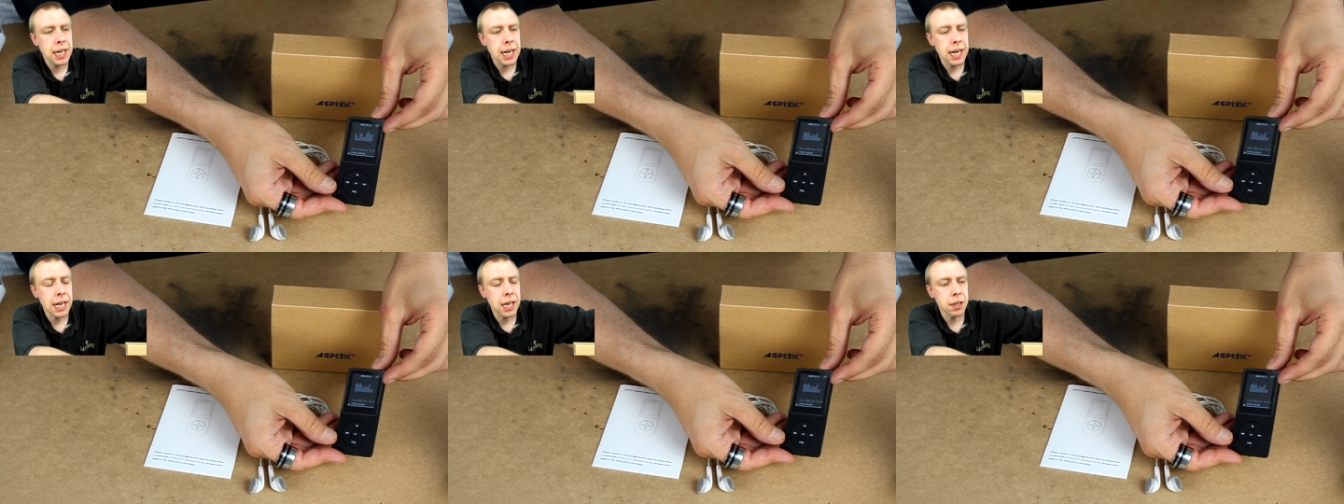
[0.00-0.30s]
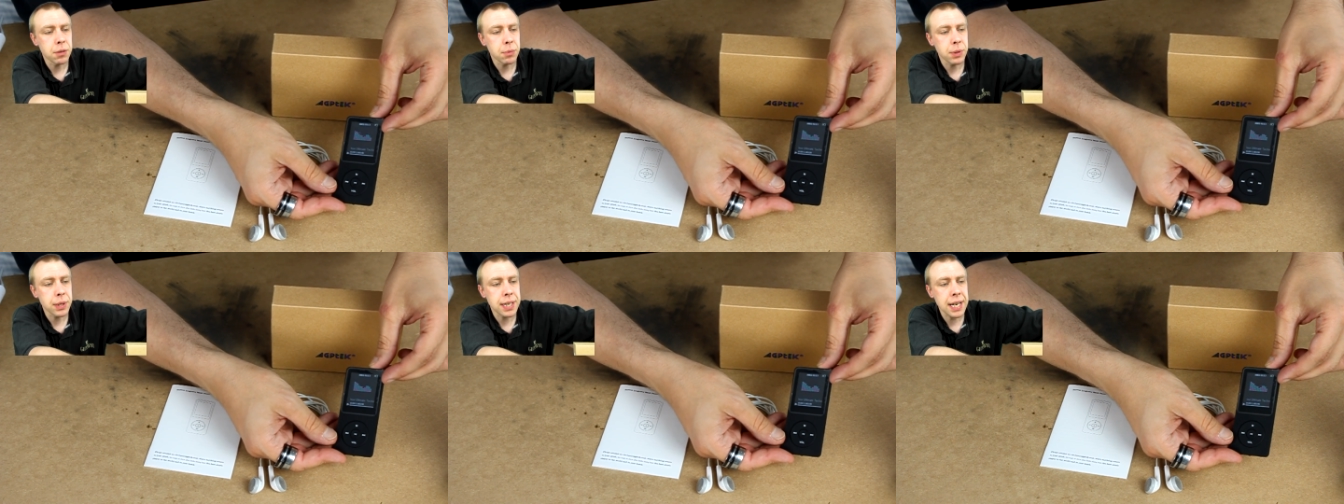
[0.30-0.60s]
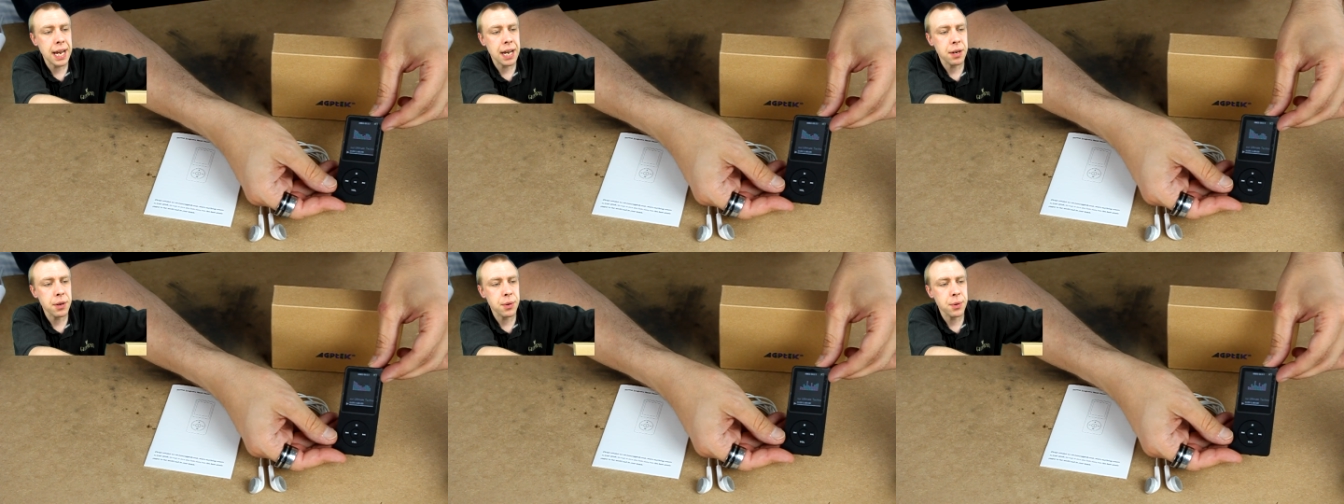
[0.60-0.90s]
We're
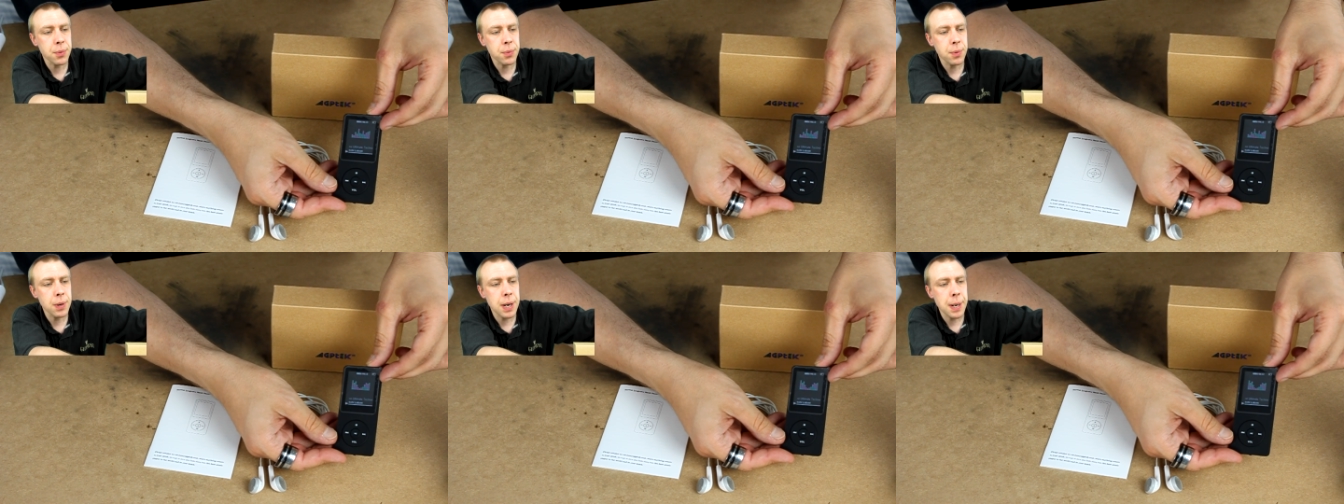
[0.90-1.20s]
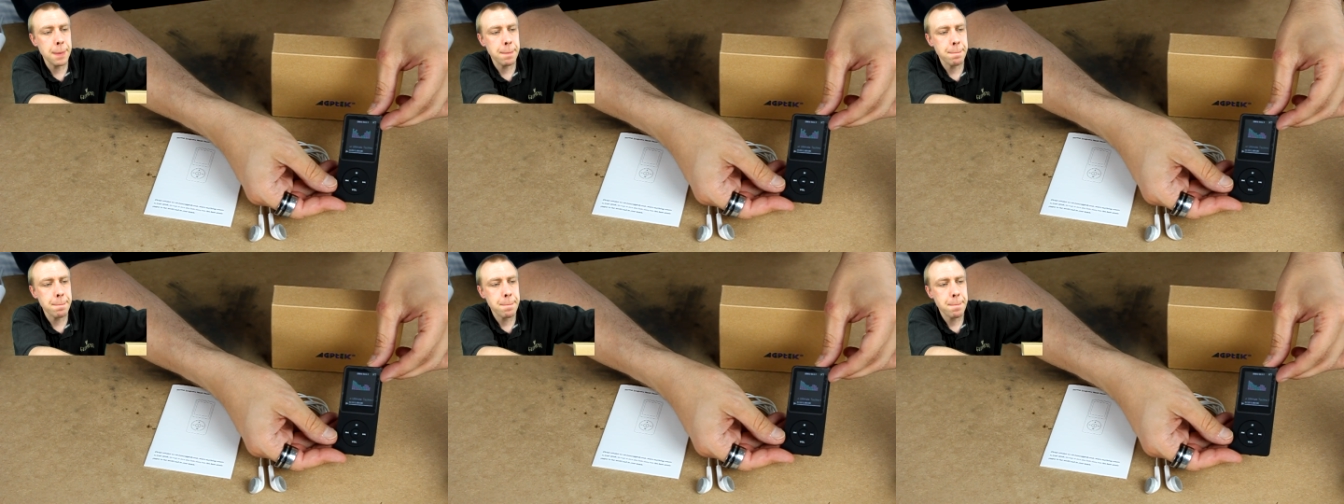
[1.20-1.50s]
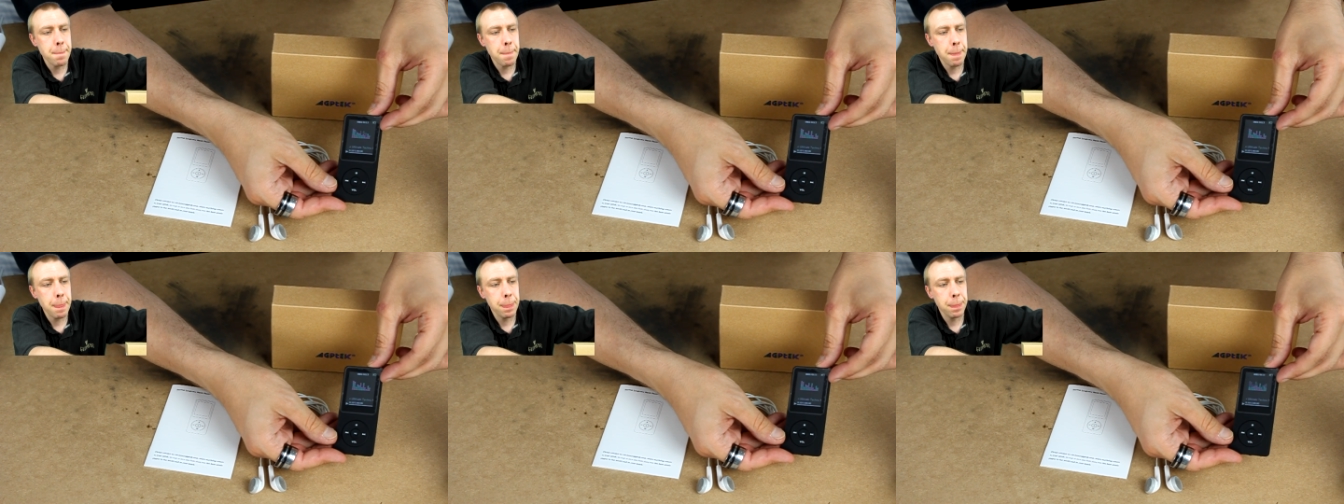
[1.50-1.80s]
now
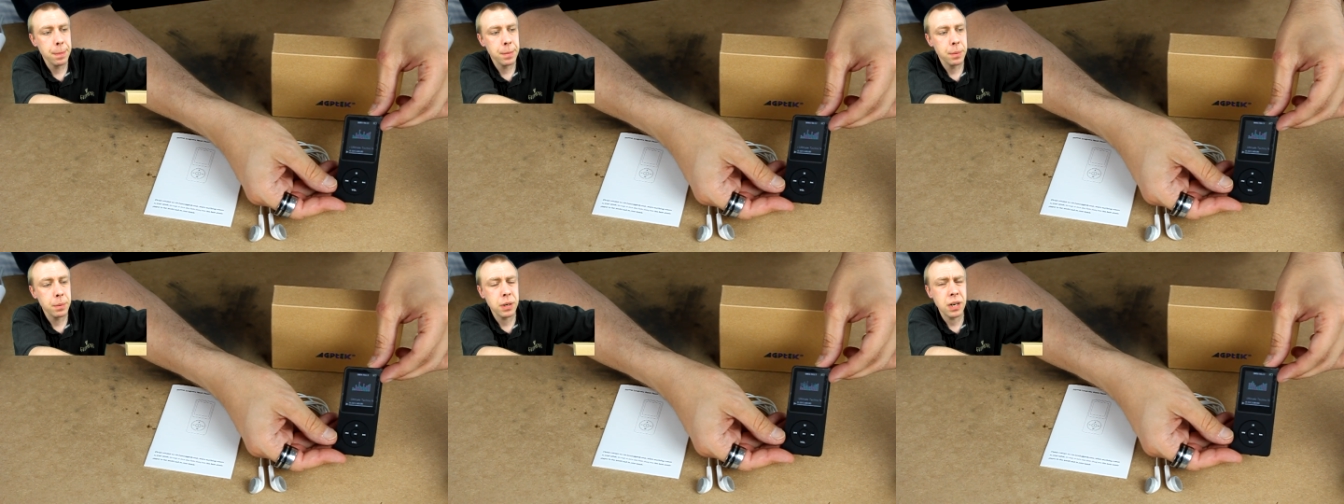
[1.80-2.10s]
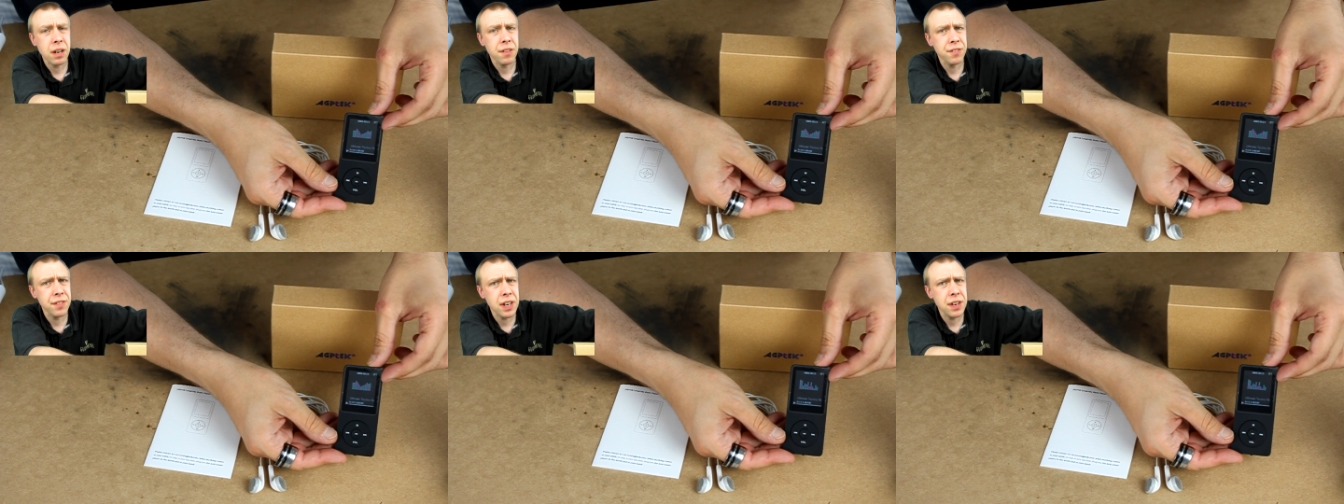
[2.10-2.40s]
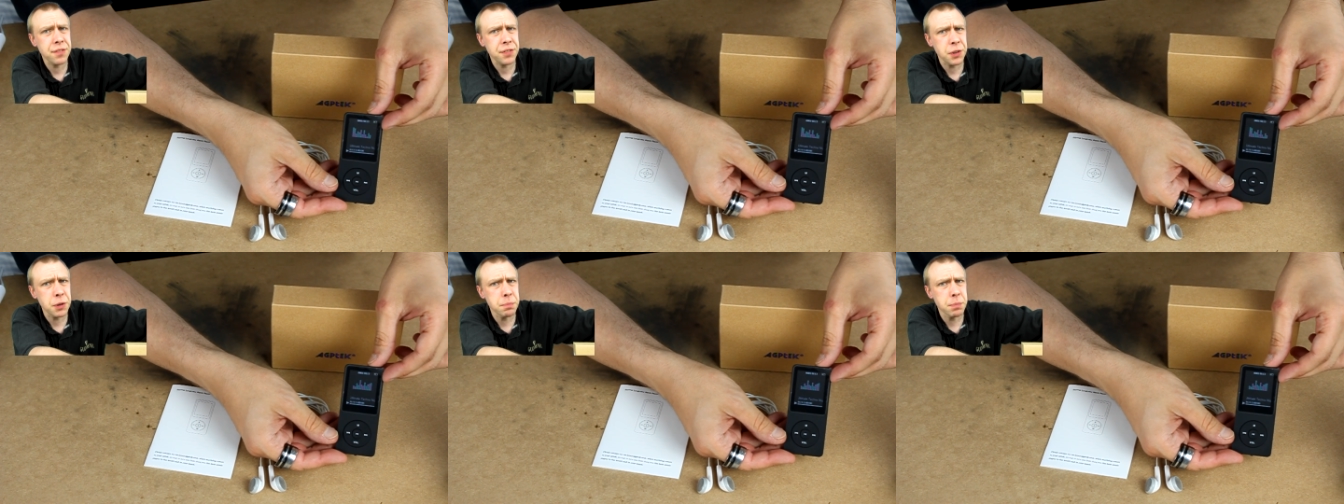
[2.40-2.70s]
a fair
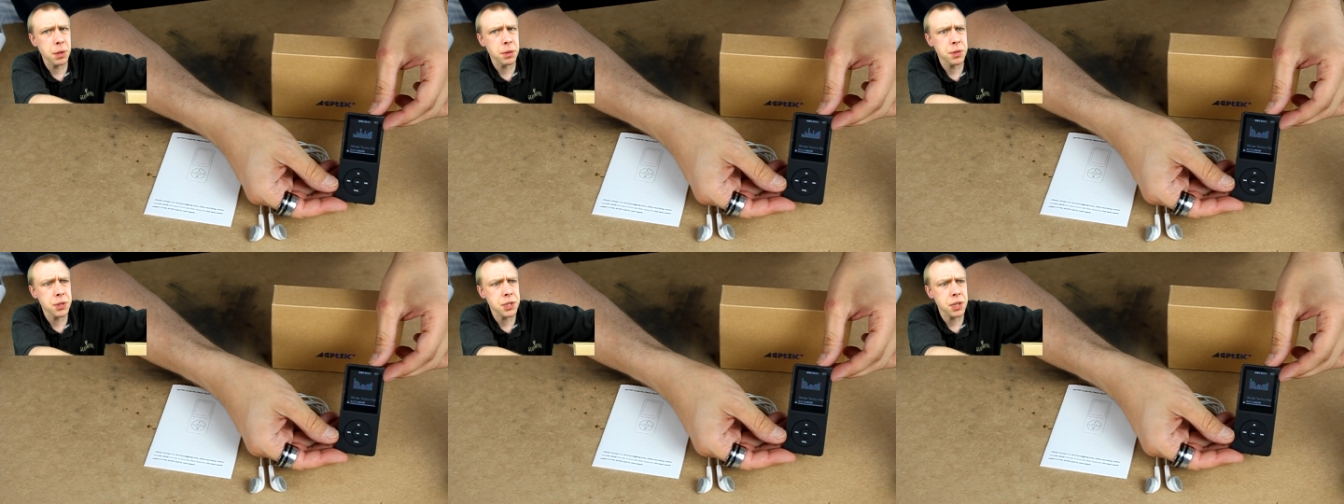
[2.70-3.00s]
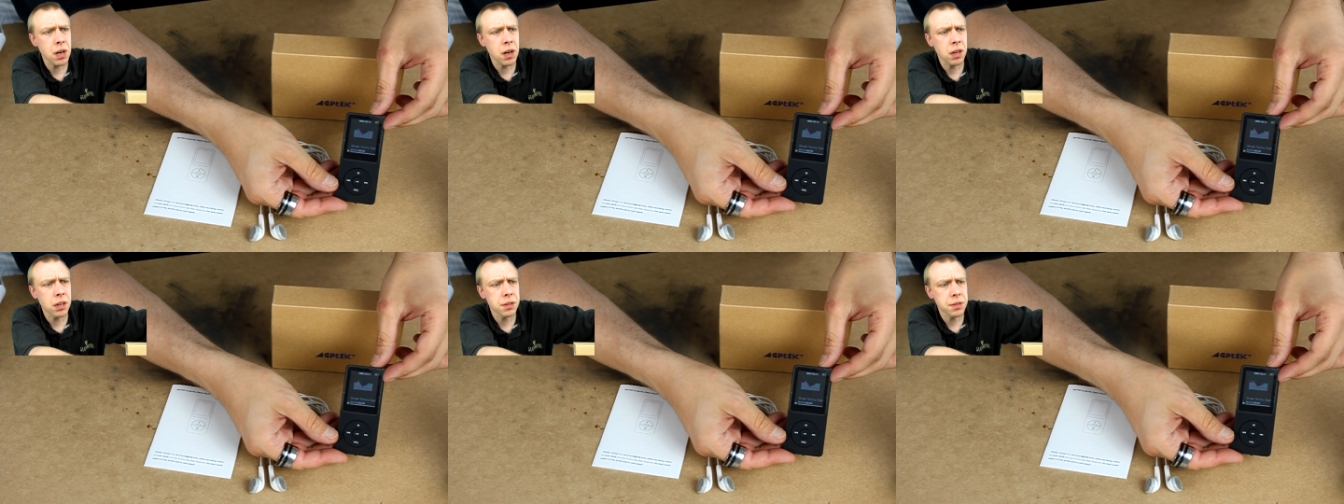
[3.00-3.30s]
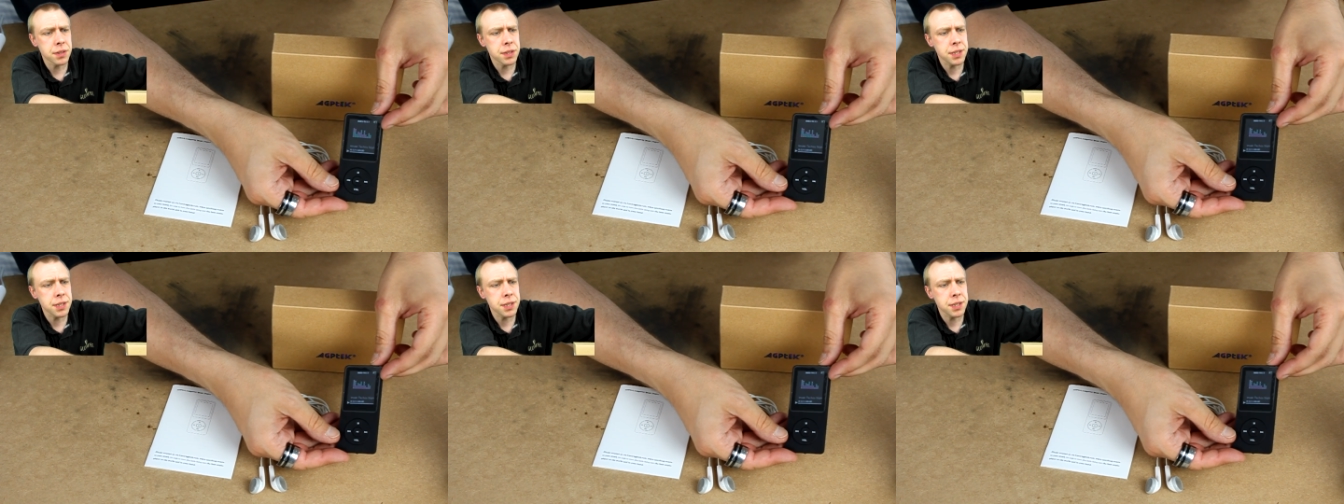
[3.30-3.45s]
few months on,